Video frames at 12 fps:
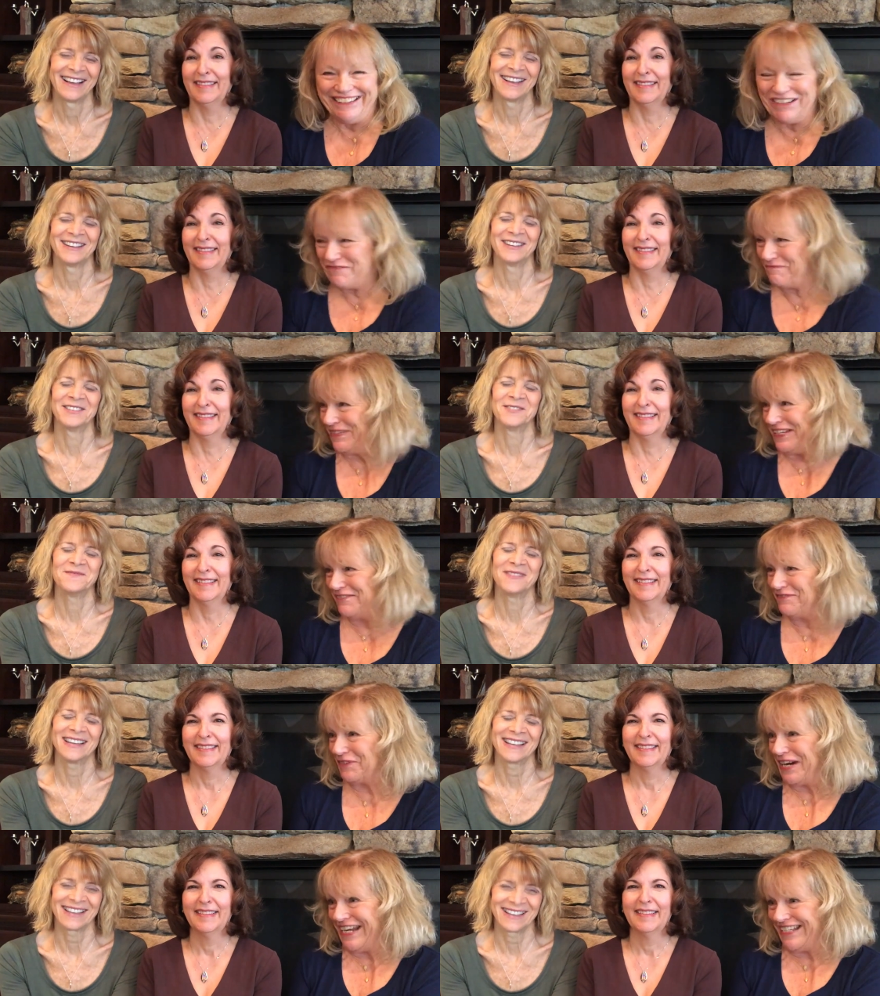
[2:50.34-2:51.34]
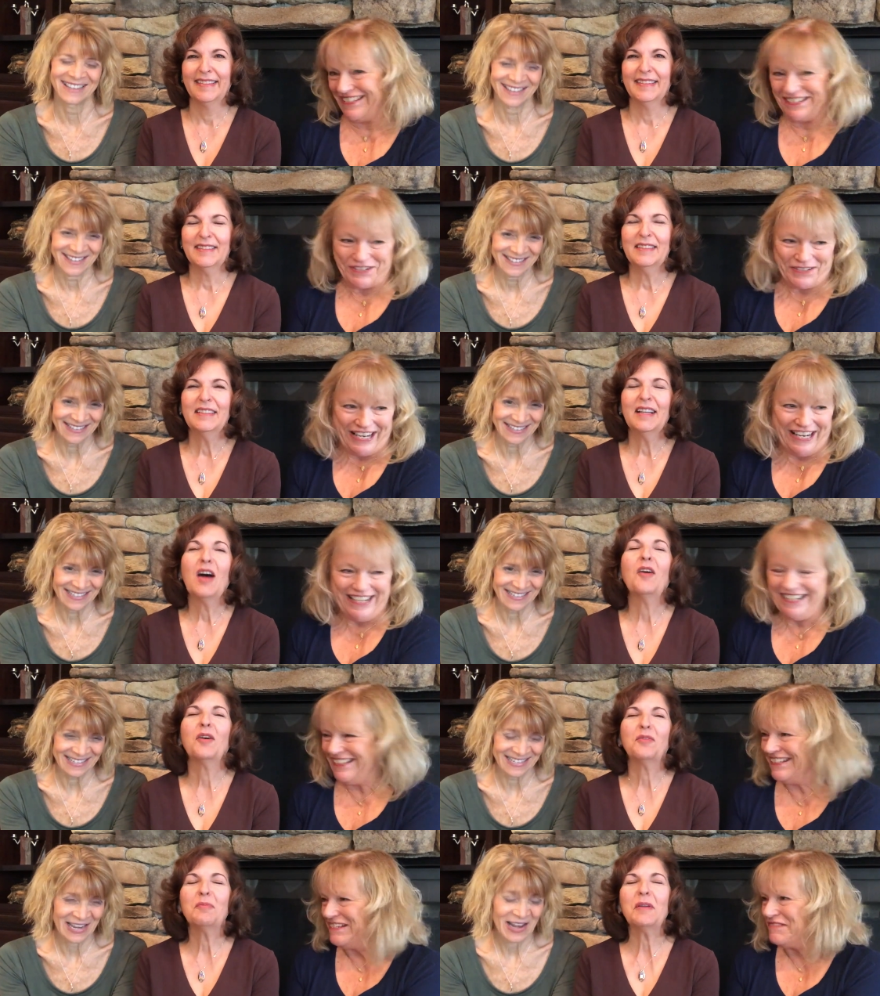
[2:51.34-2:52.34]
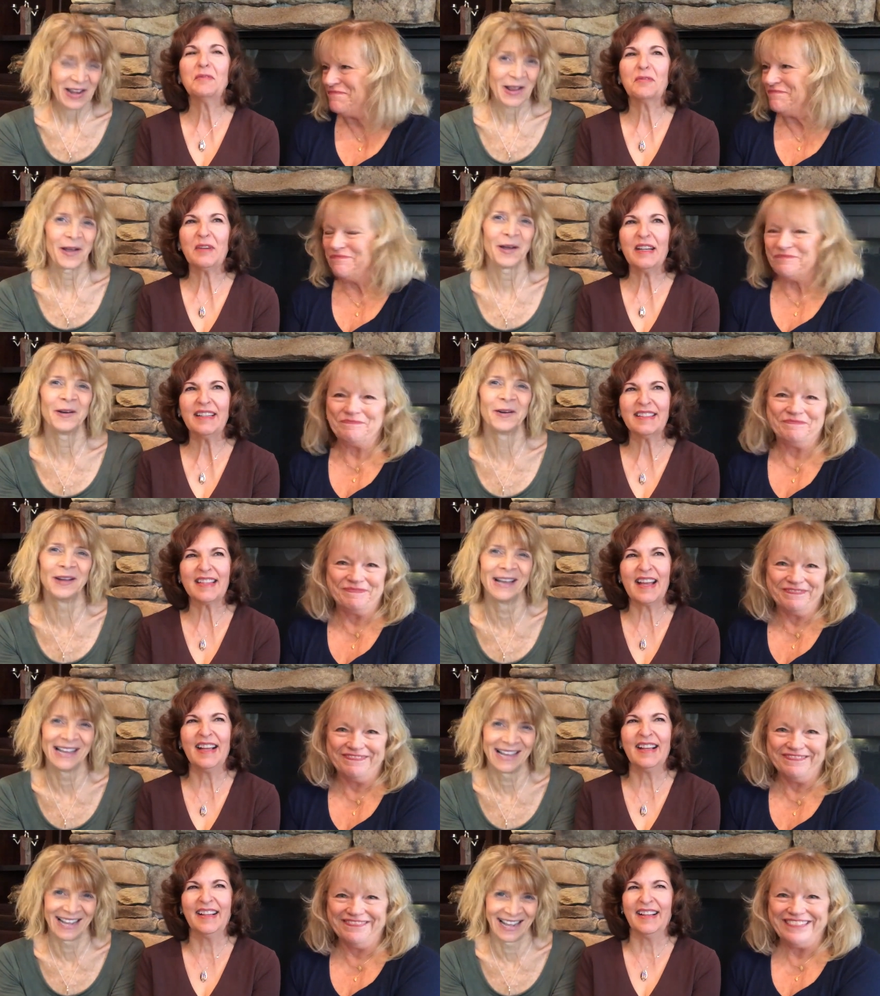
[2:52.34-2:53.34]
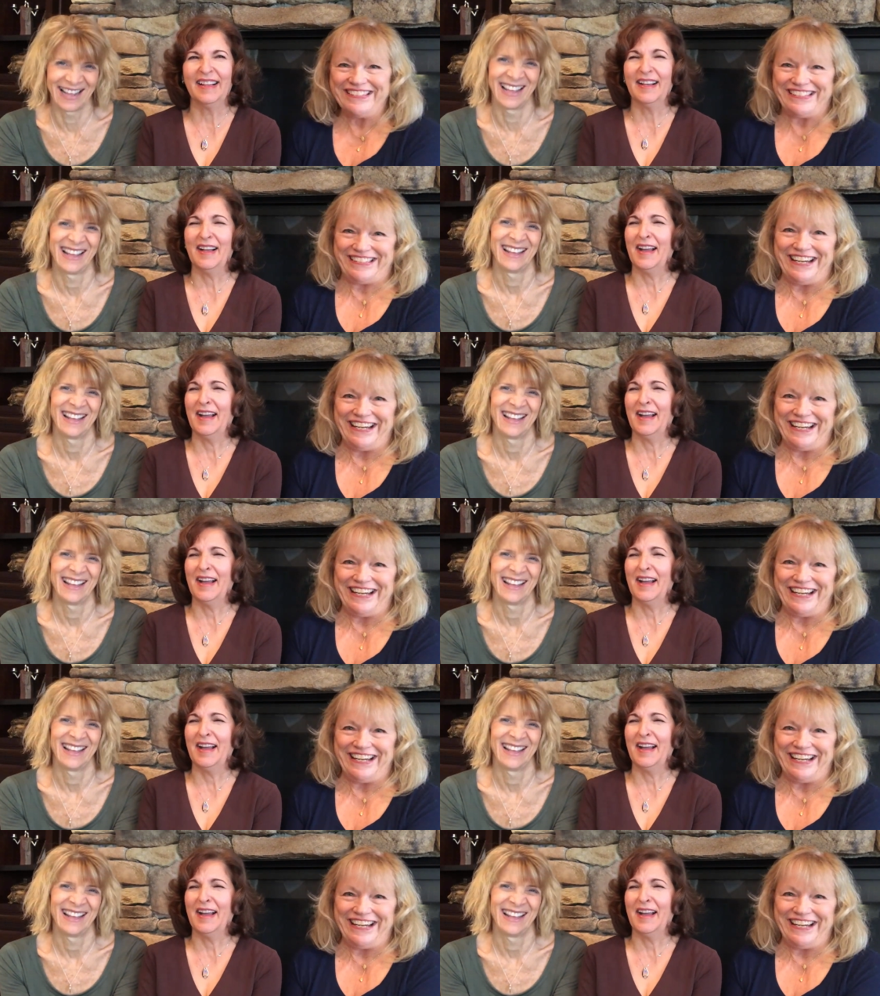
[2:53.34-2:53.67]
Speaker 1: of oh being oh friends, God. okay? Oh, of being friends. Oh.